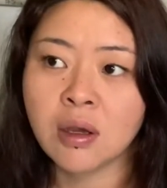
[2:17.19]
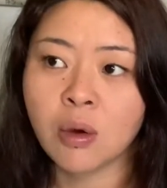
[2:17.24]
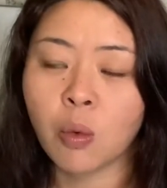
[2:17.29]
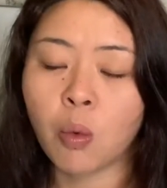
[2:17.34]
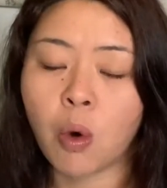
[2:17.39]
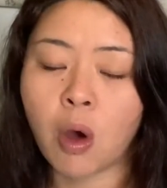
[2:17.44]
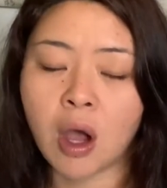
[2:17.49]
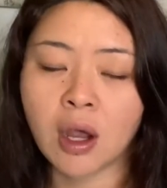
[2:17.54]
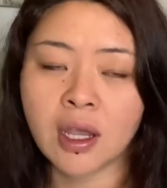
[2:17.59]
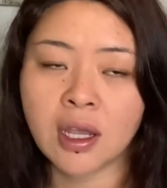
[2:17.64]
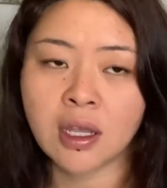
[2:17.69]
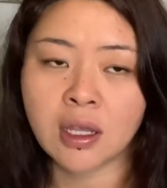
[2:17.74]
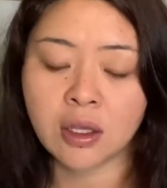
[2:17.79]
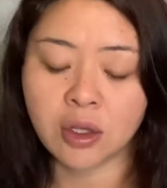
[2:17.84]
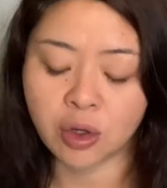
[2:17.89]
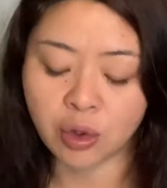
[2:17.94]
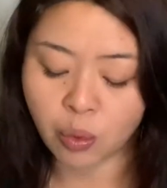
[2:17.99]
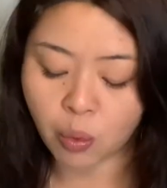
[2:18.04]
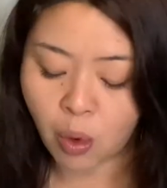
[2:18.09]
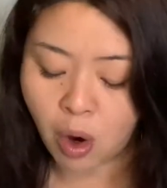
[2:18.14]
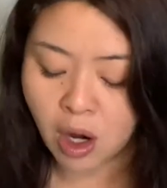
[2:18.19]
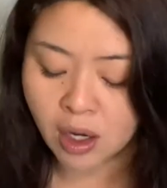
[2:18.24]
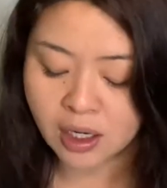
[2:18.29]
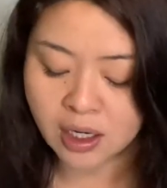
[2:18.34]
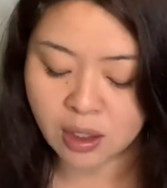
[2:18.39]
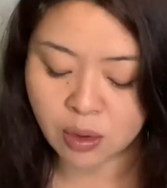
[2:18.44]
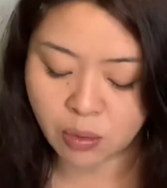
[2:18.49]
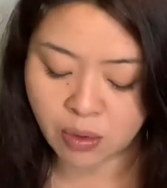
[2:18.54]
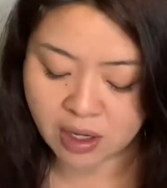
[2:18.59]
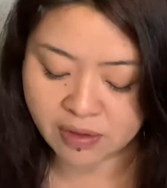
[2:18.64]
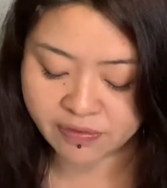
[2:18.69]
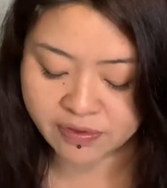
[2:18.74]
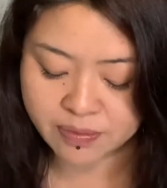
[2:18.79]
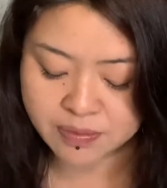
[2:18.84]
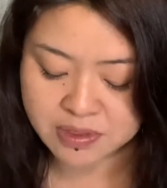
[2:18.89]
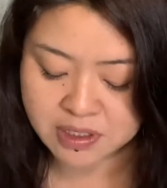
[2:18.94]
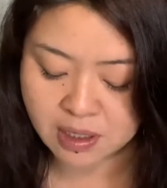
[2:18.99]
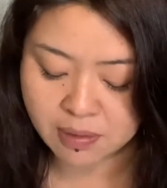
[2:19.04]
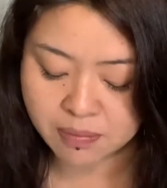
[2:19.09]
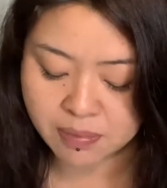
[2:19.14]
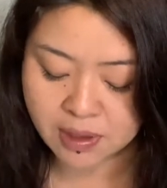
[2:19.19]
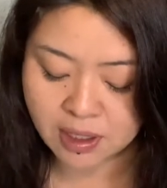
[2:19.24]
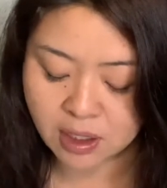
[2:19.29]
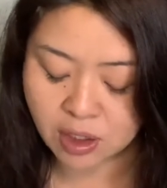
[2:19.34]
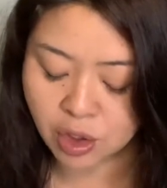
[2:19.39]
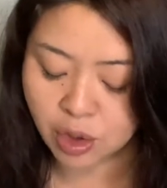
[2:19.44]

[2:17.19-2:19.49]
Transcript: walking away from something.